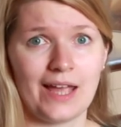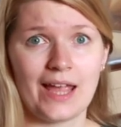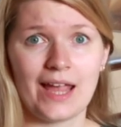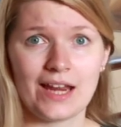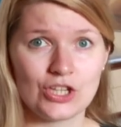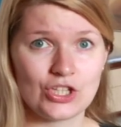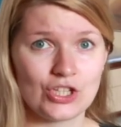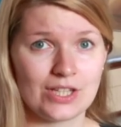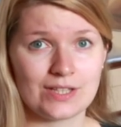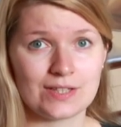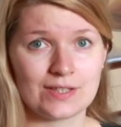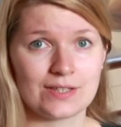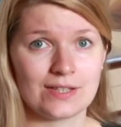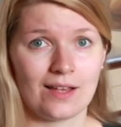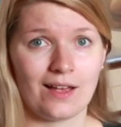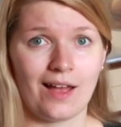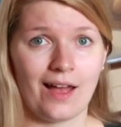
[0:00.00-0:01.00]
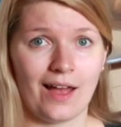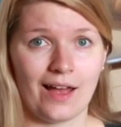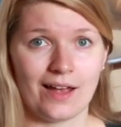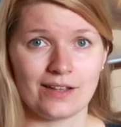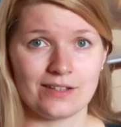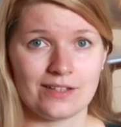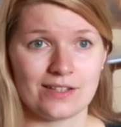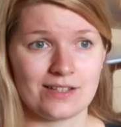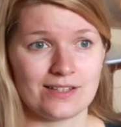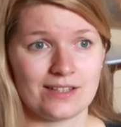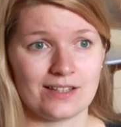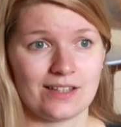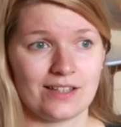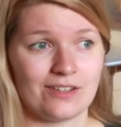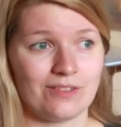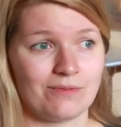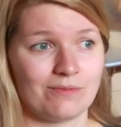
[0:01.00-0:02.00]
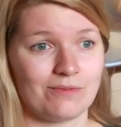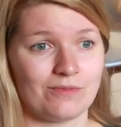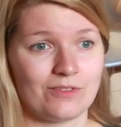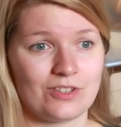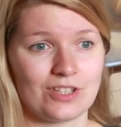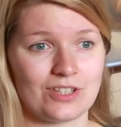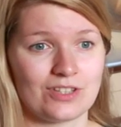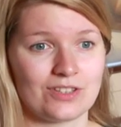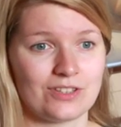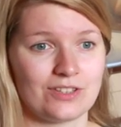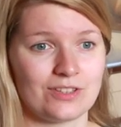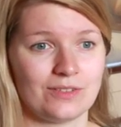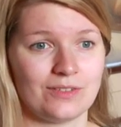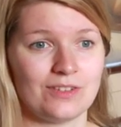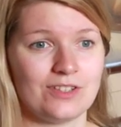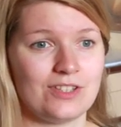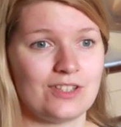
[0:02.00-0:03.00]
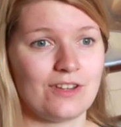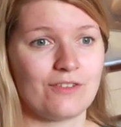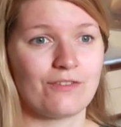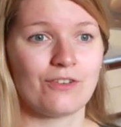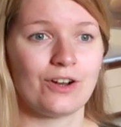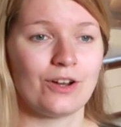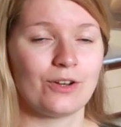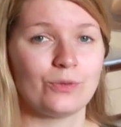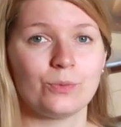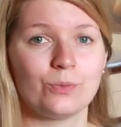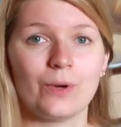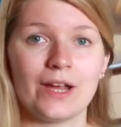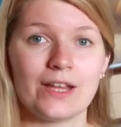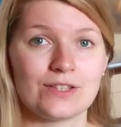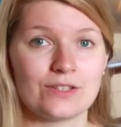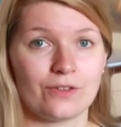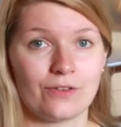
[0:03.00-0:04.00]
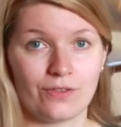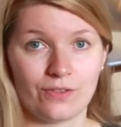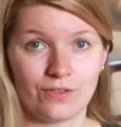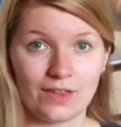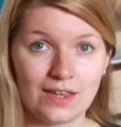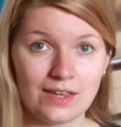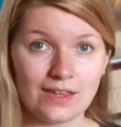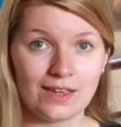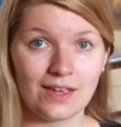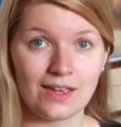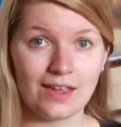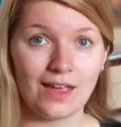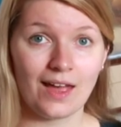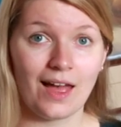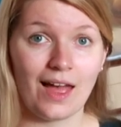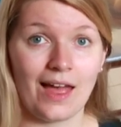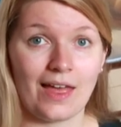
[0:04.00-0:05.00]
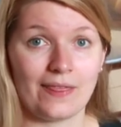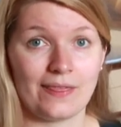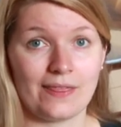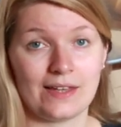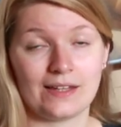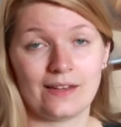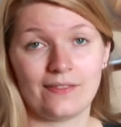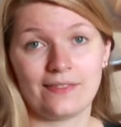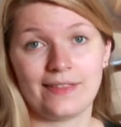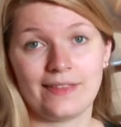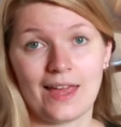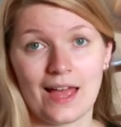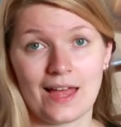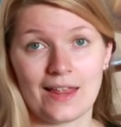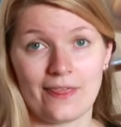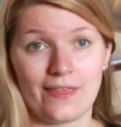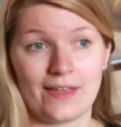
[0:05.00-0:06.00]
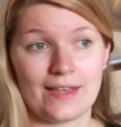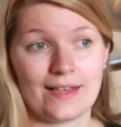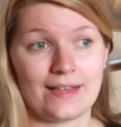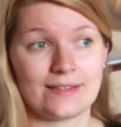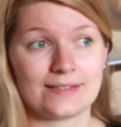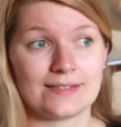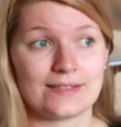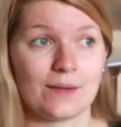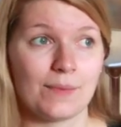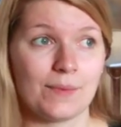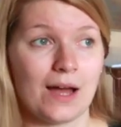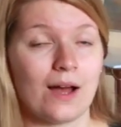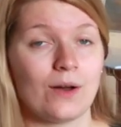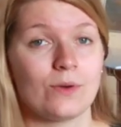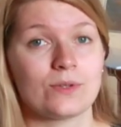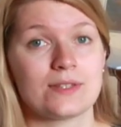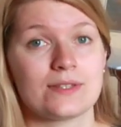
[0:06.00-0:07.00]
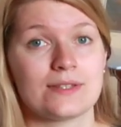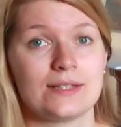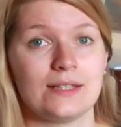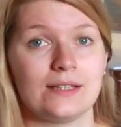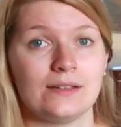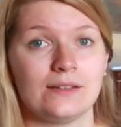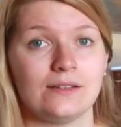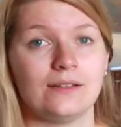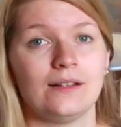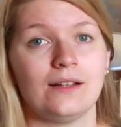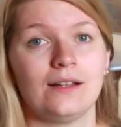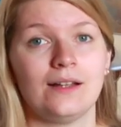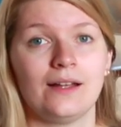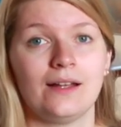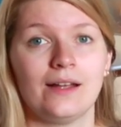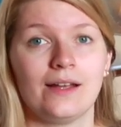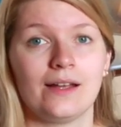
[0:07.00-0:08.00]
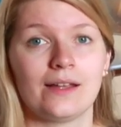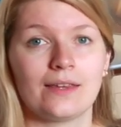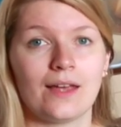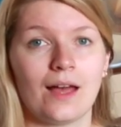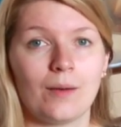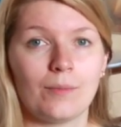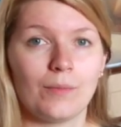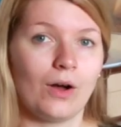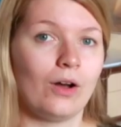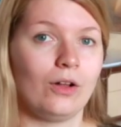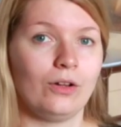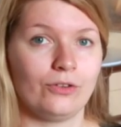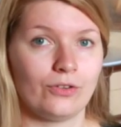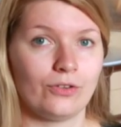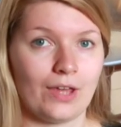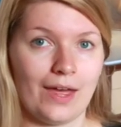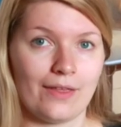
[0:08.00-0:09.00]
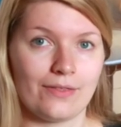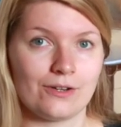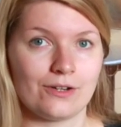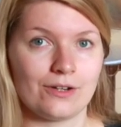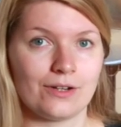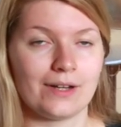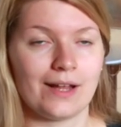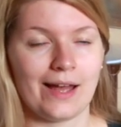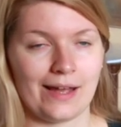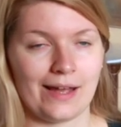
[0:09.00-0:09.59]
ages and just different ways of thinking, and then at the end they somehow still come all together